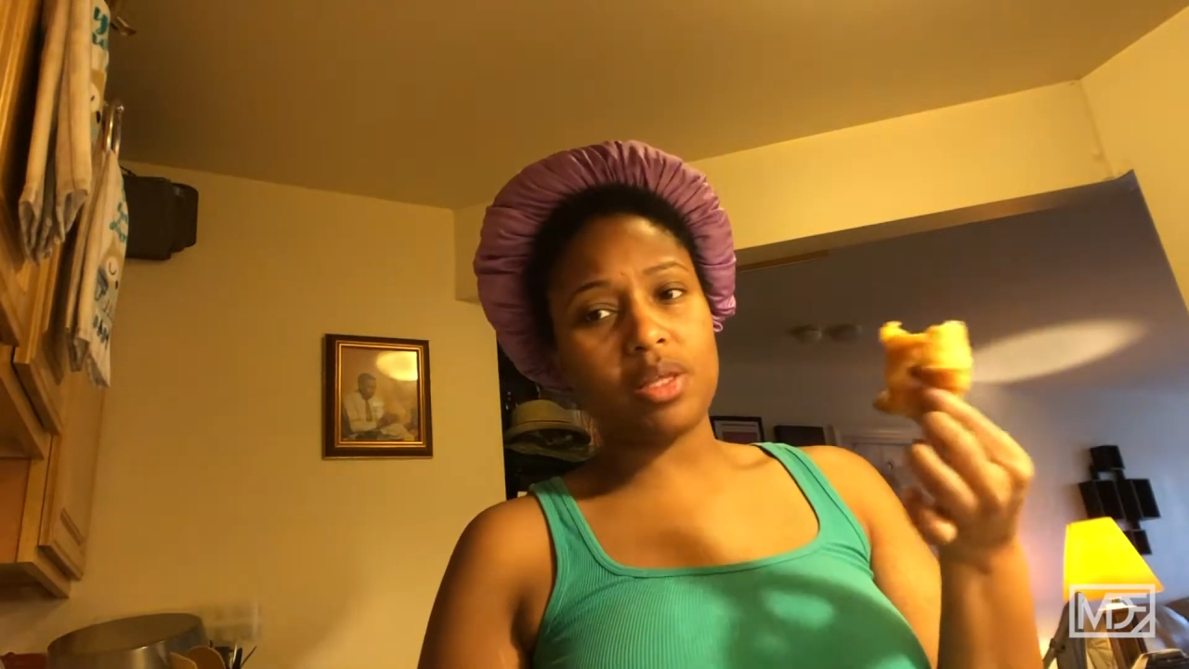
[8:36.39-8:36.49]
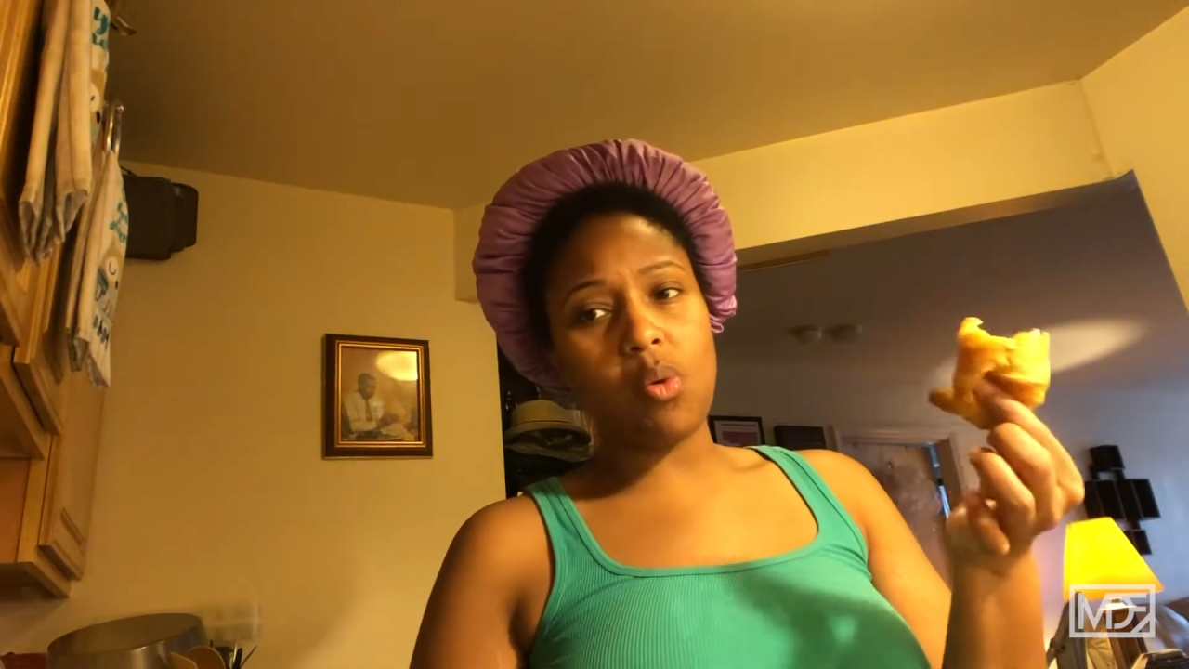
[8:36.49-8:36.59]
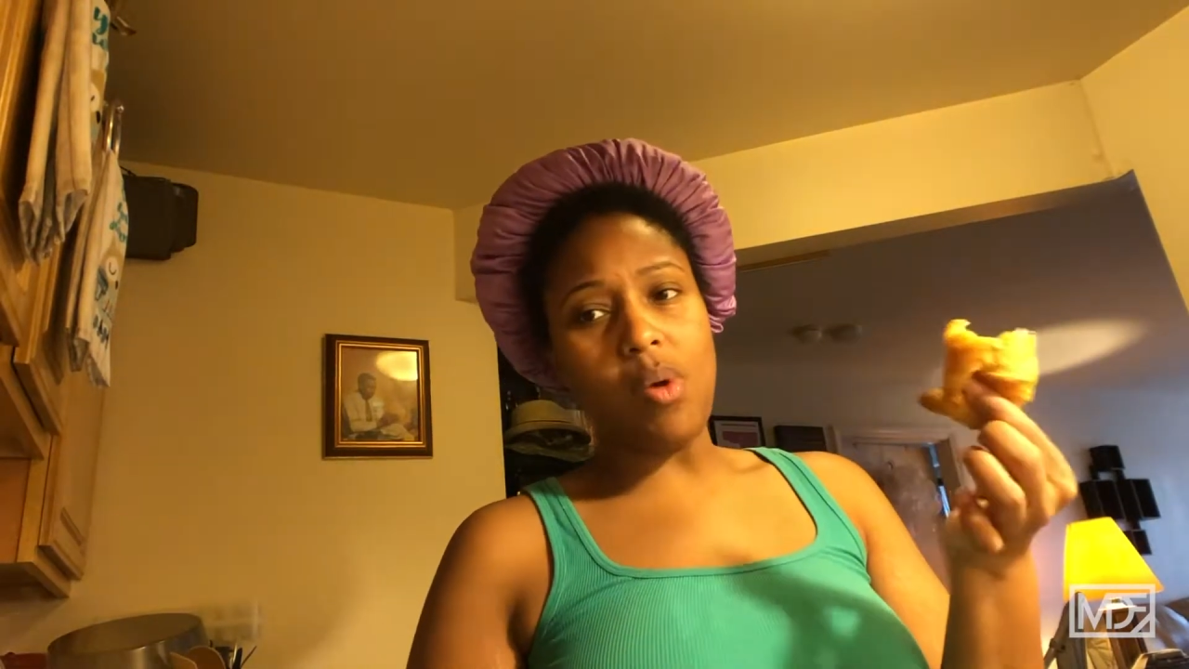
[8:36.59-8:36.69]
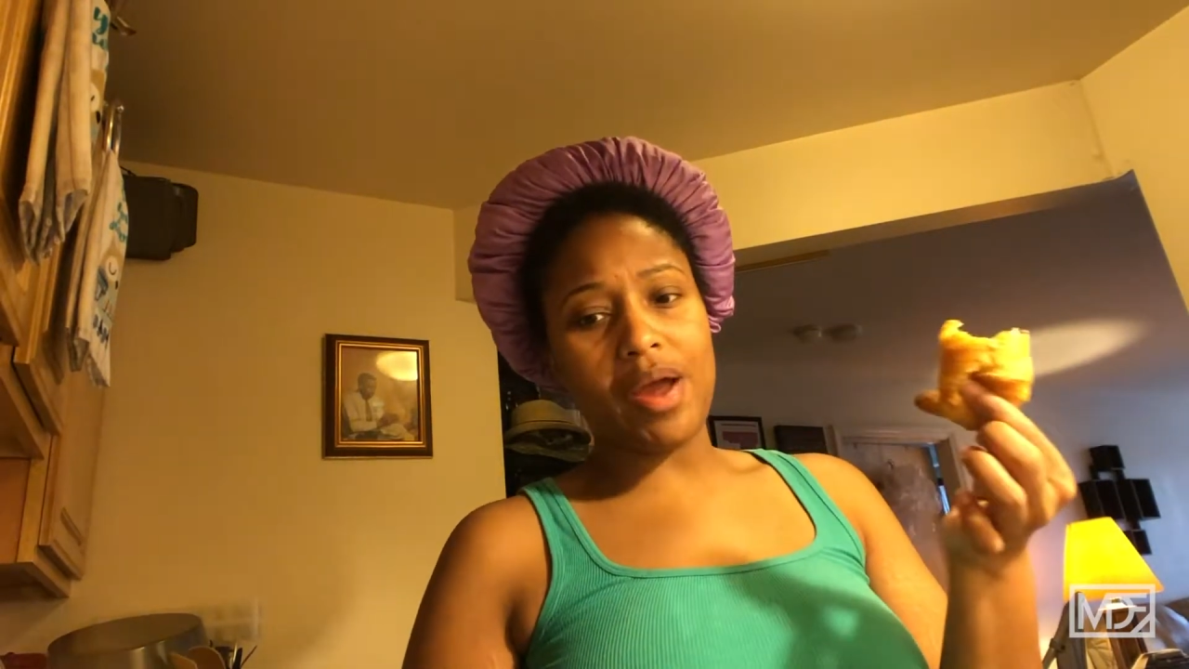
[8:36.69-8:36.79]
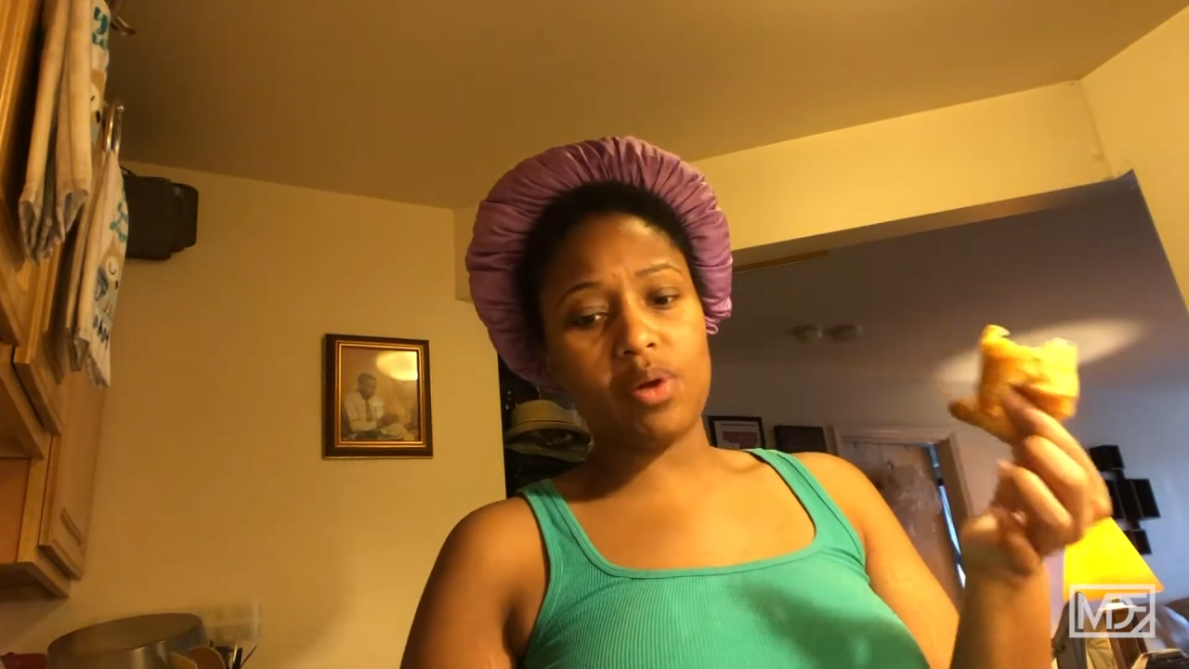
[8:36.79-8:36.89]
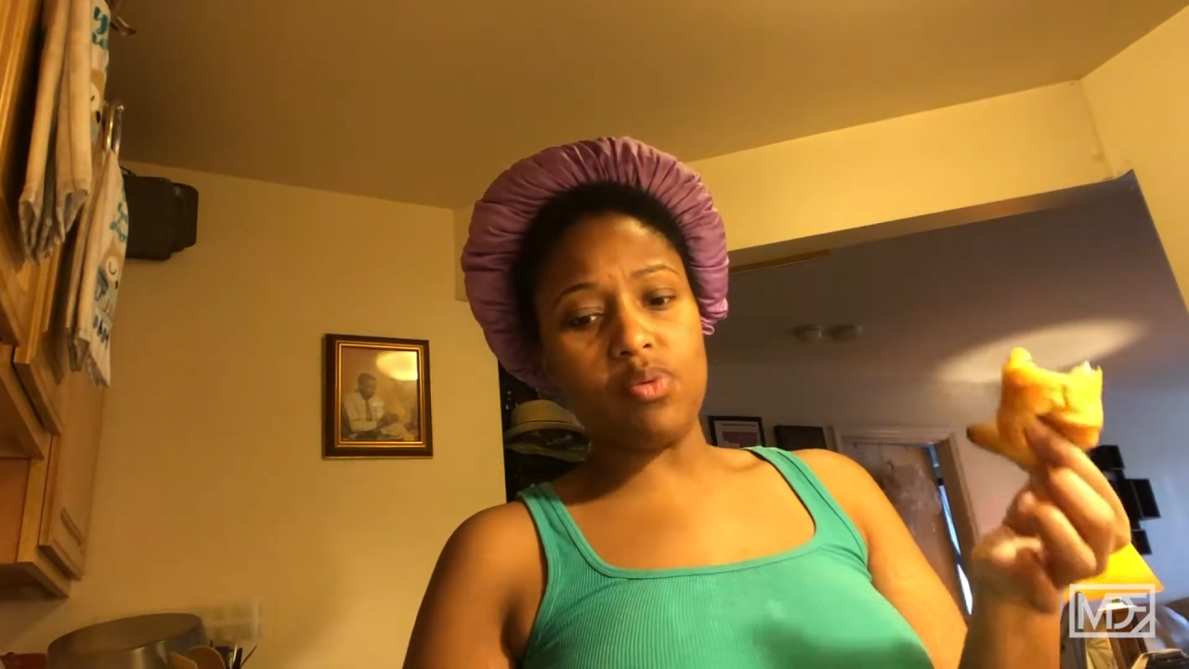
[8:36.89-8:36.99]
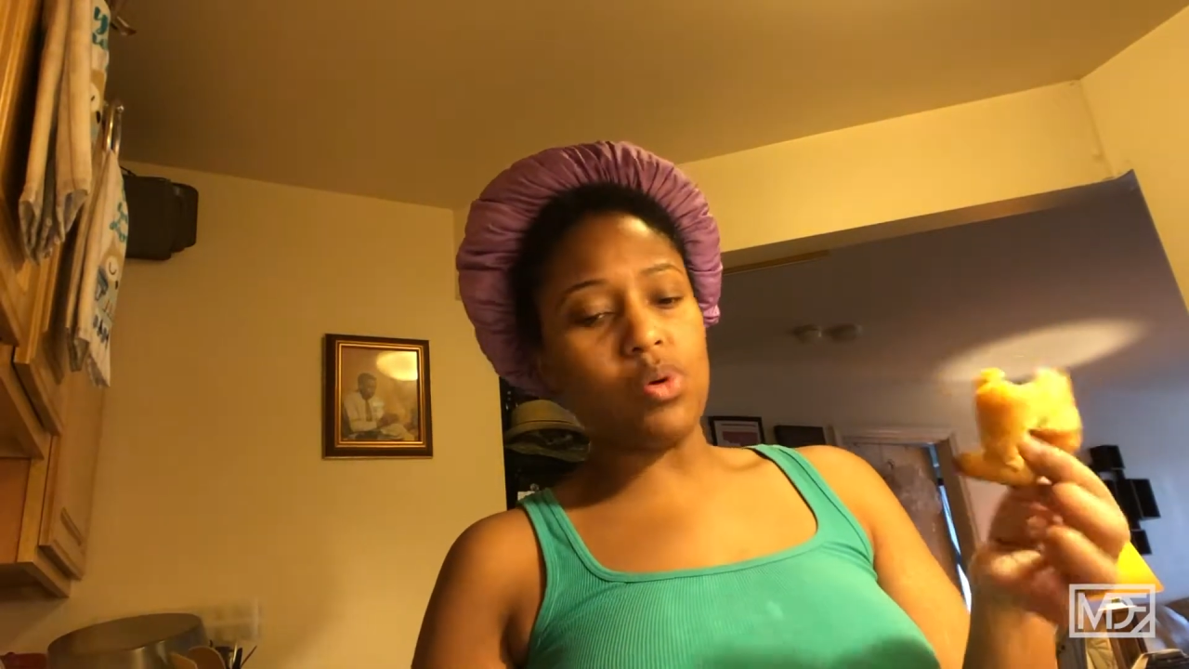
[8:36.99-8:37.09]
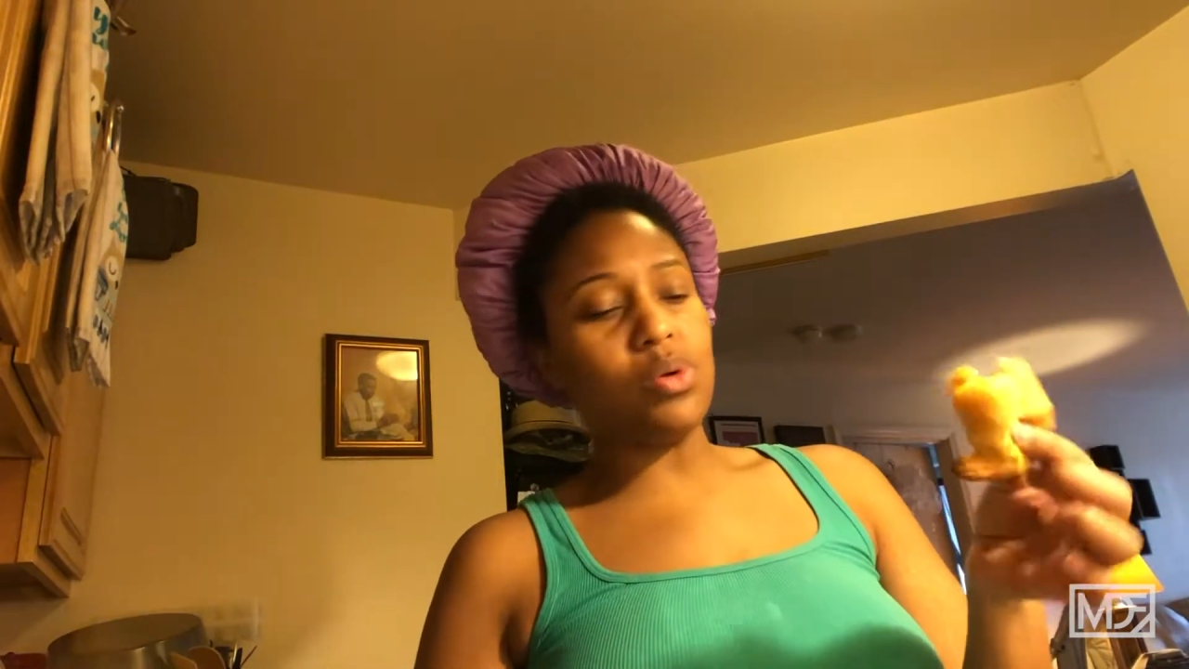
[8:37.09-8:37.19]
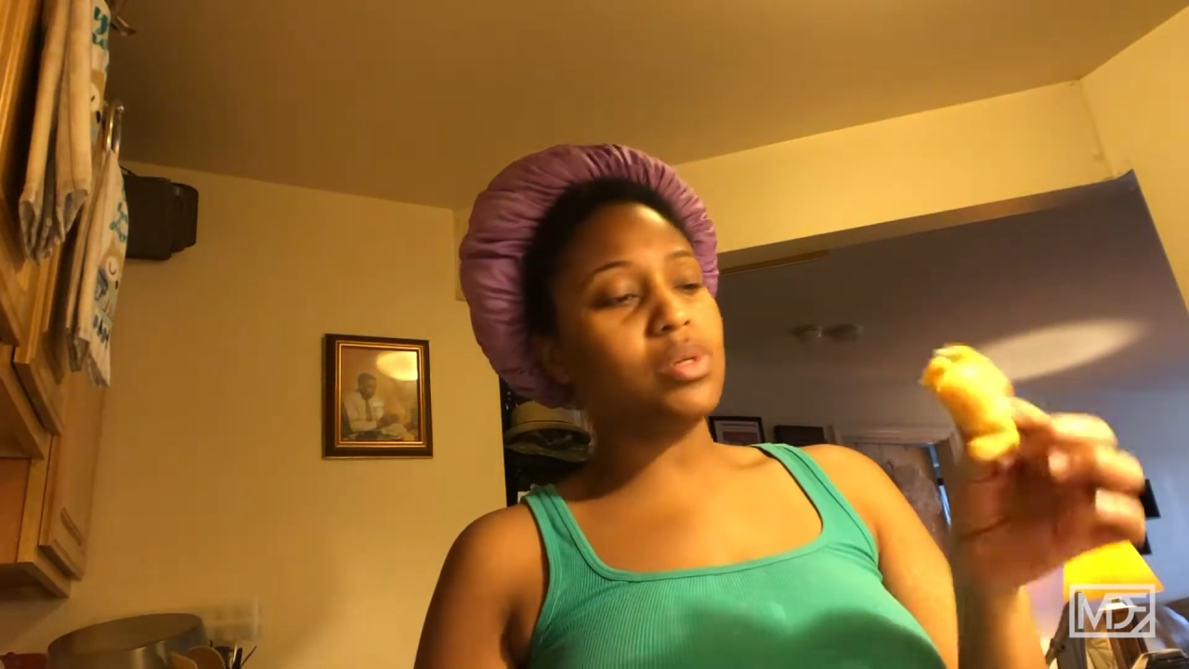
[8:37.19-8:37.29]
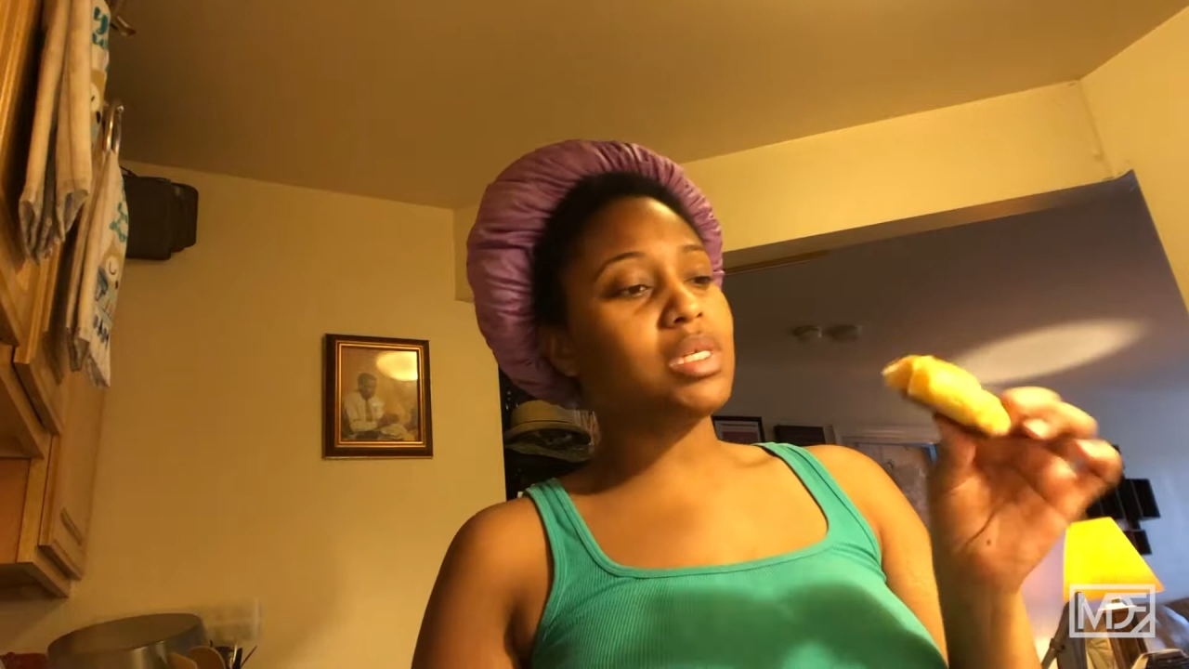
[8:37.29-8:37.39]
the Hawaiian
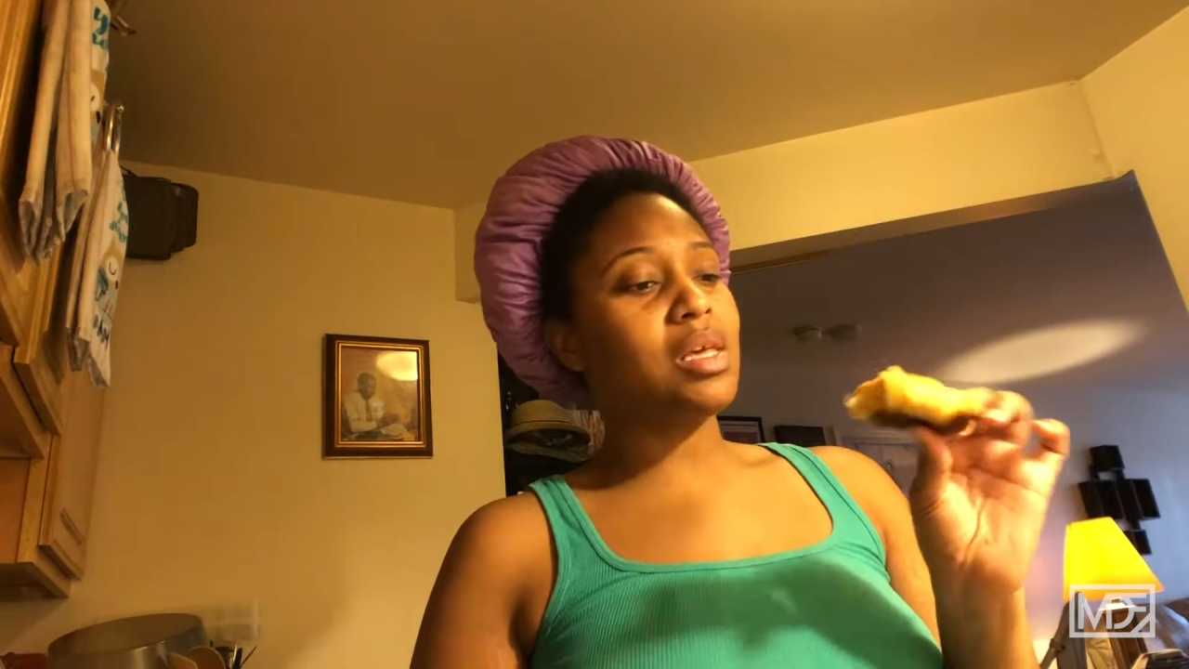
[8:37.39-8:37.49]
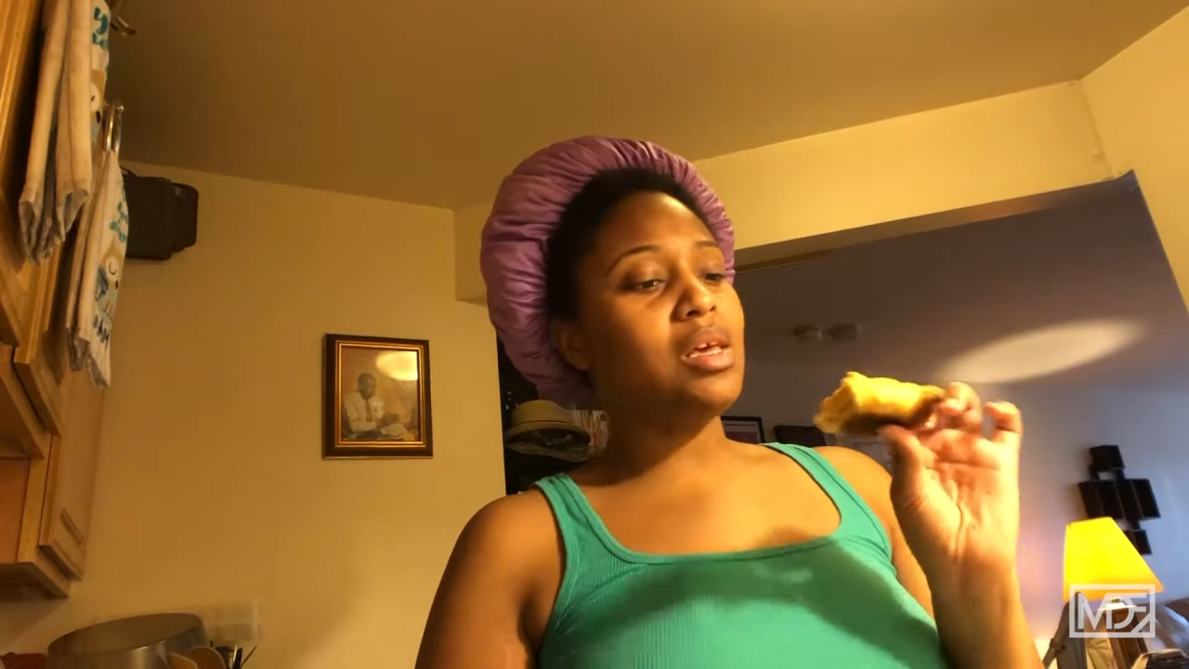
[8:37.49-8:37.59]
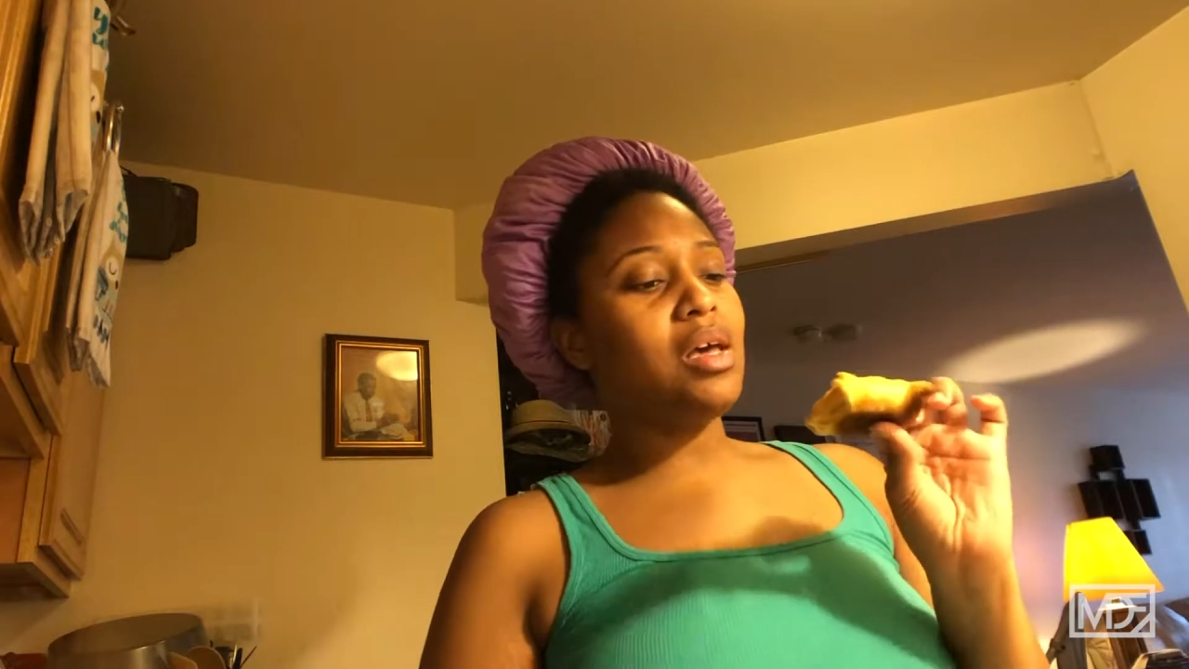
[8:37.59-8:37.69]
rolls.